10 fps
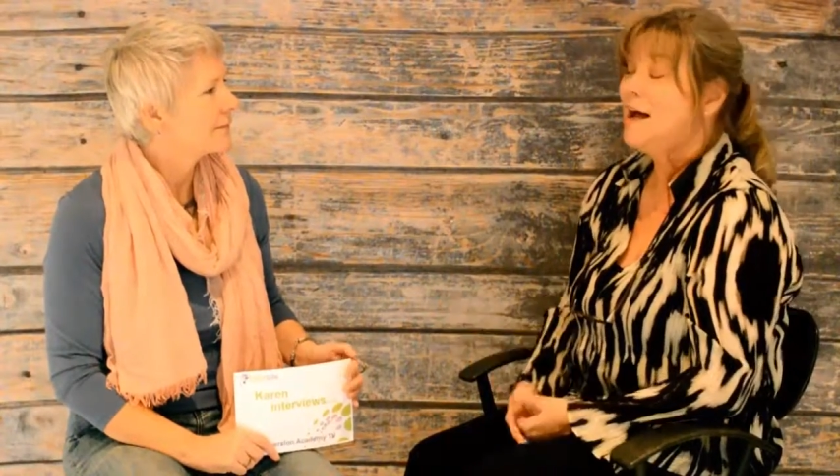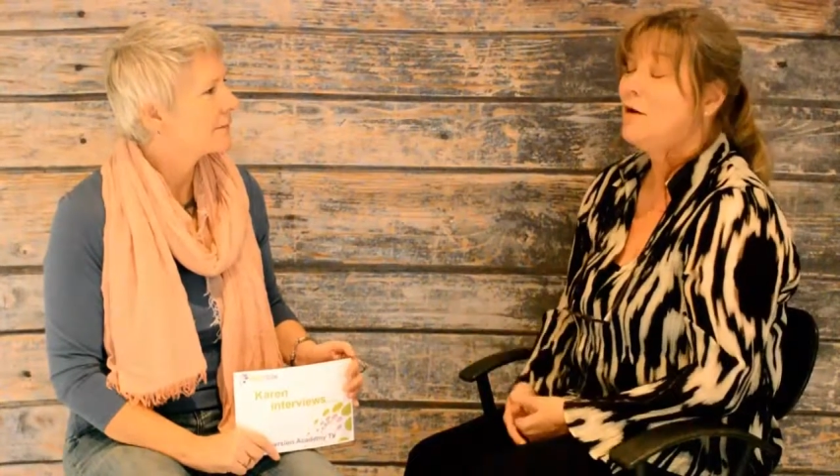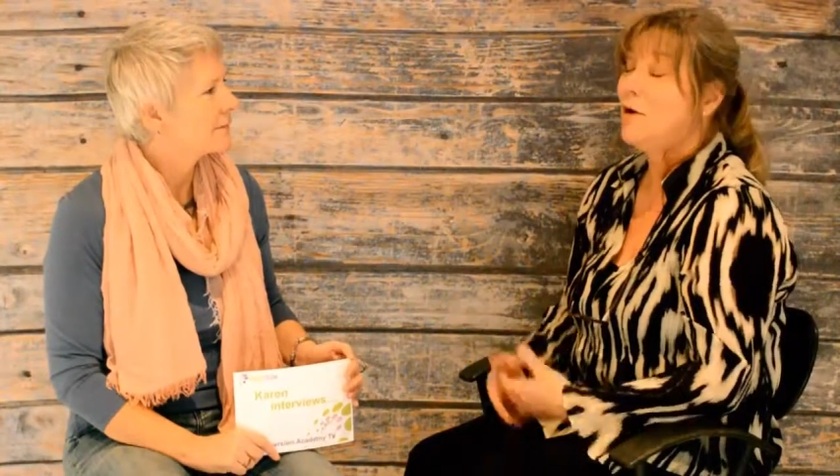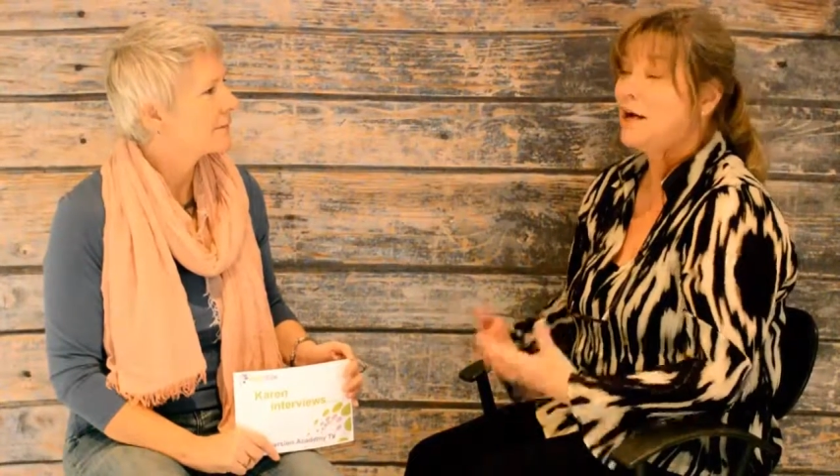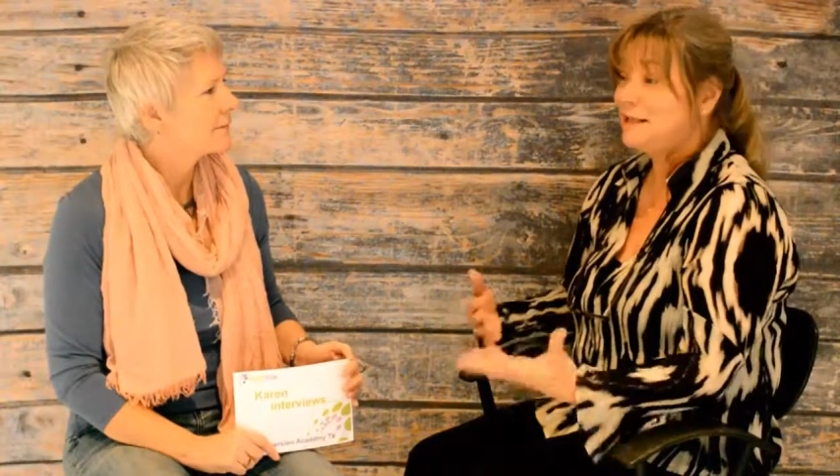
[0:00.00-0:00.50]

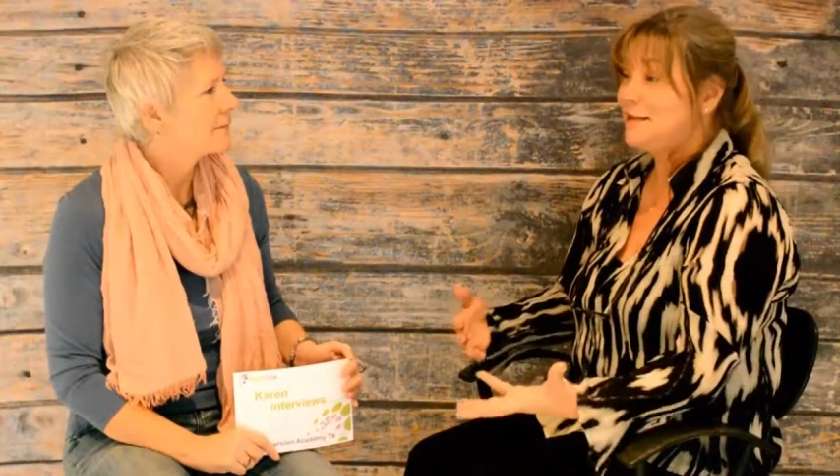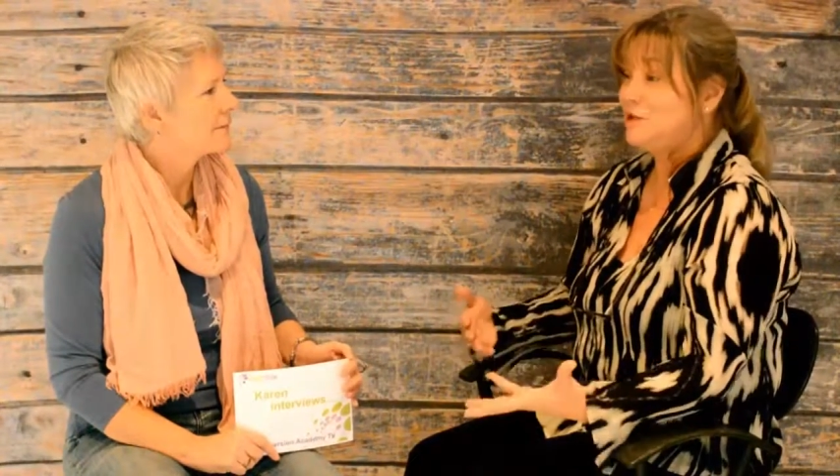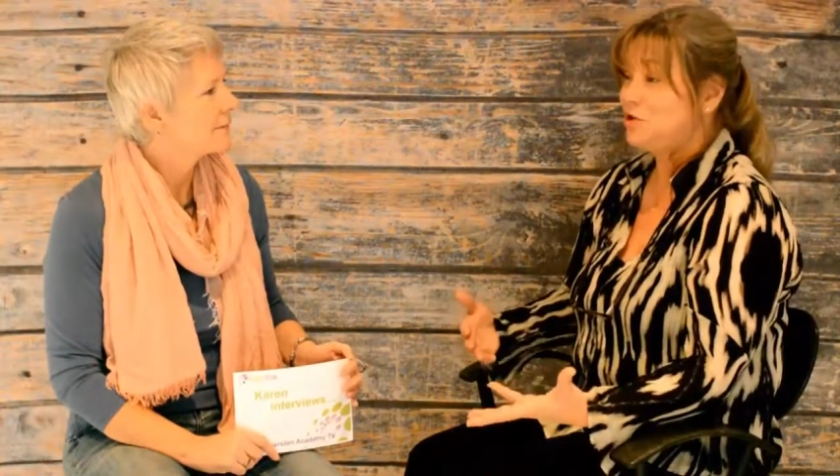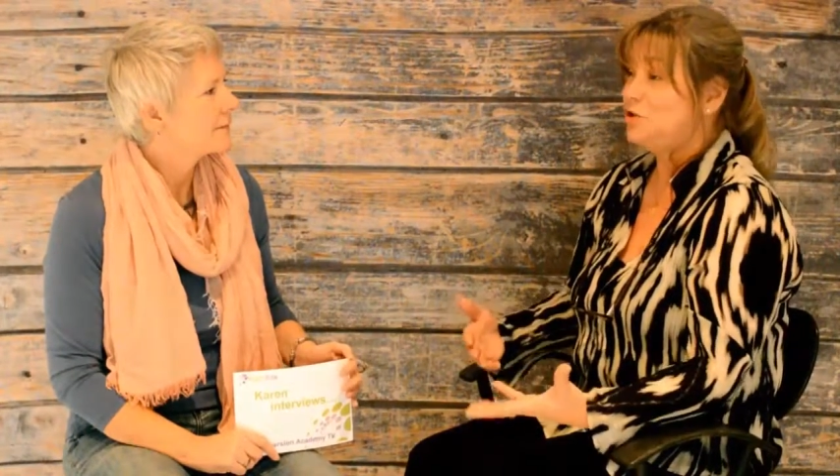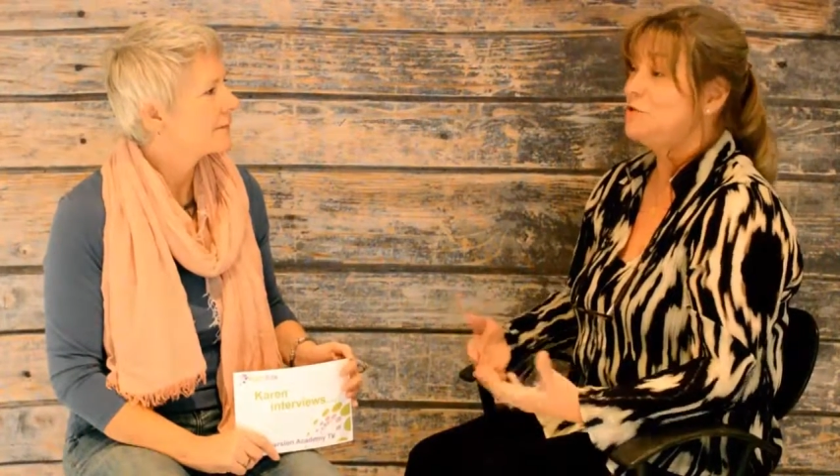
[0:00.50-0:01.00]
Why did they
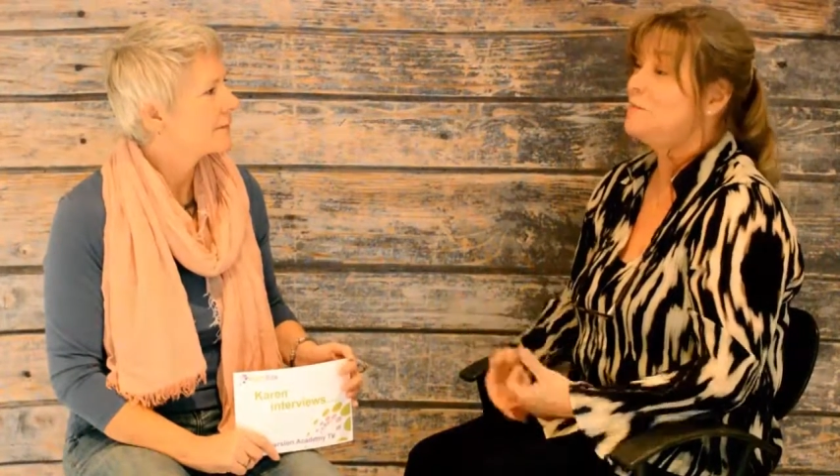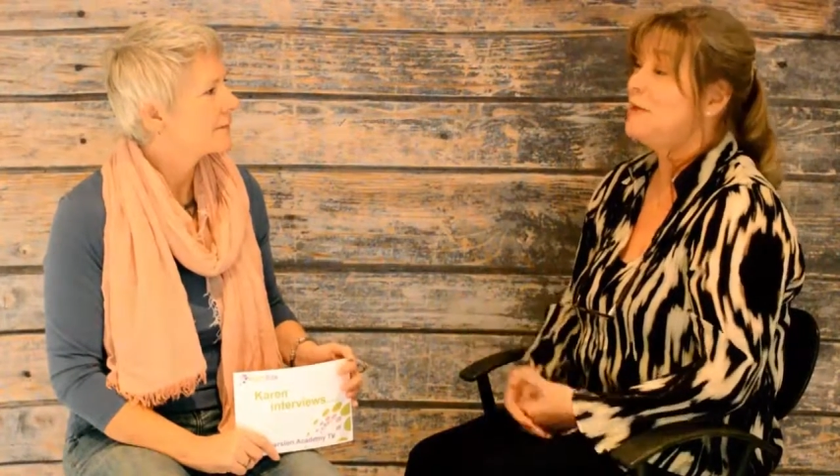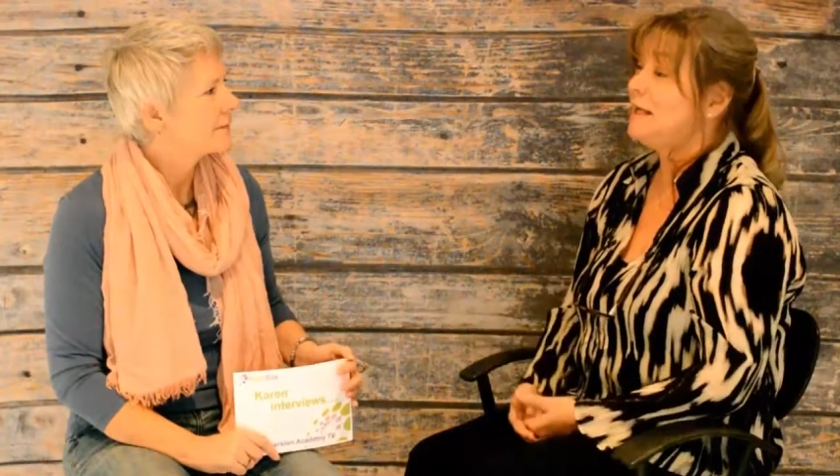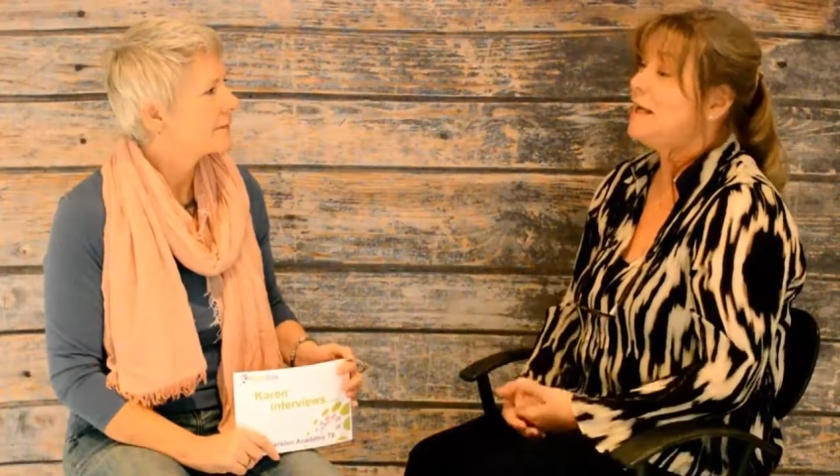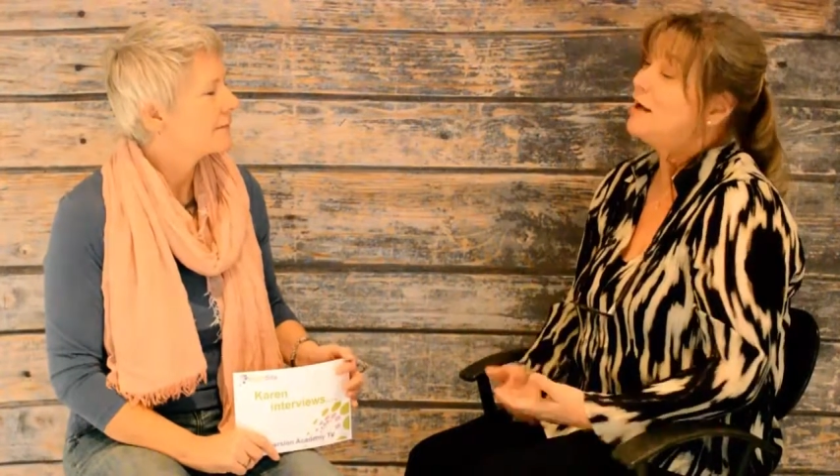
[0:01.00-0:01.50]
choose me?